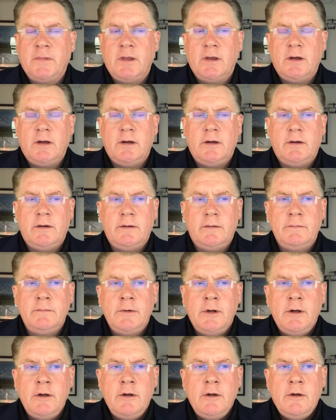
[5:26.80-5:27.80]

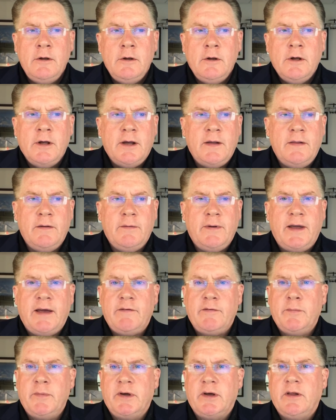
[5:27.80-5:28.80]
And then we
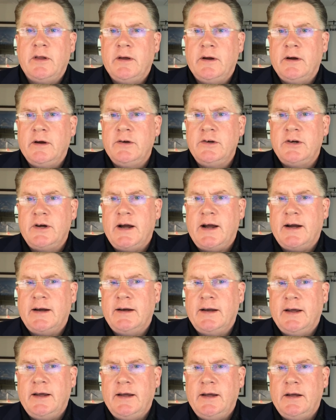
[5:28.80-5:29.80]
have a McLaren track
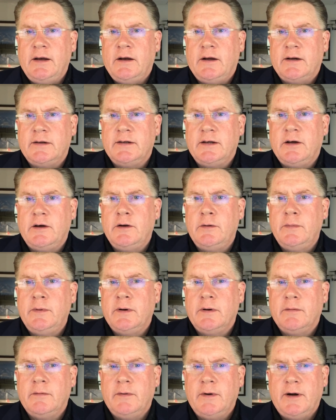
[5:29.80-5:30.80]
day in
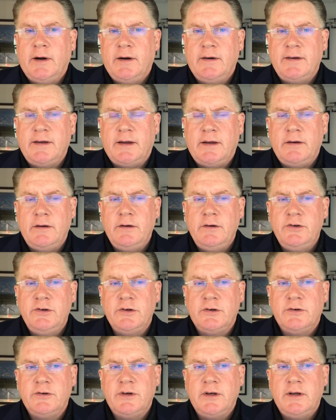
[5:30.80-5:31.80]
October where it's at New
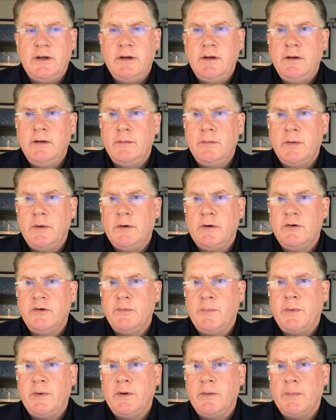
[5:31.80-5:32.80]
Jersey
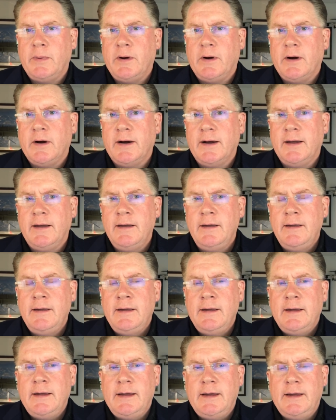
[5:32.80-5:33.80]
Motorsport Park.
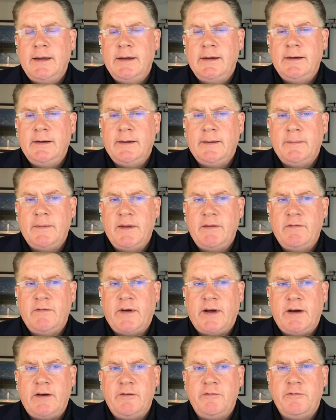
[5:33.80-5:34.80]
And they
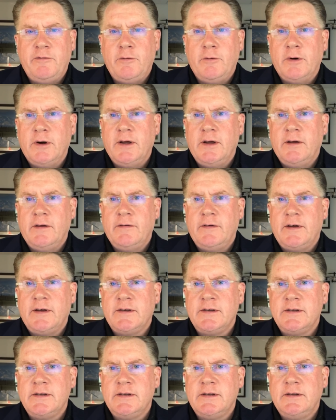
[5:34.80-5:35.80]
invited 40 of
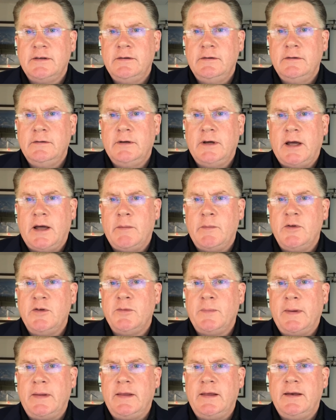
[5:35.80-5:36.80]
us to come and
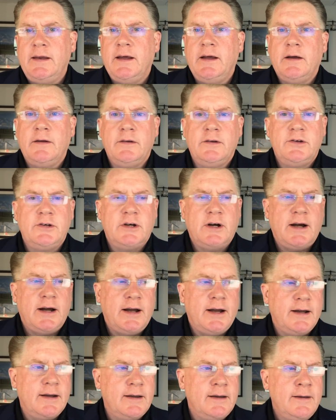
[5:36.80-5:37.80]
spend the day on the
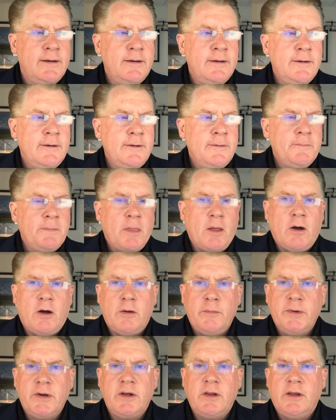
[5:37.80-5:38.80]
track.
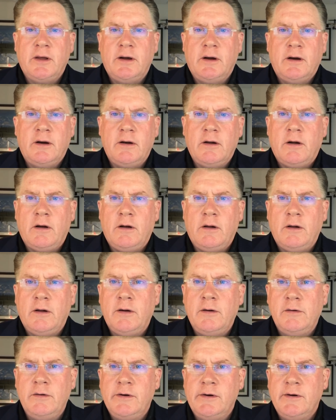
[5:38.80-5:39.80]
All McLaren, all
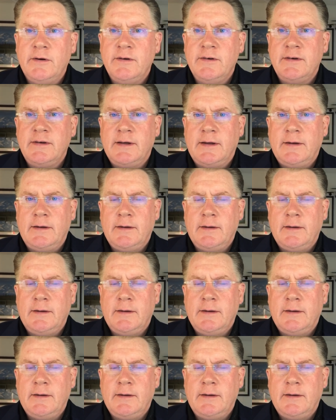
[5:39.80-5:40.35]
owners,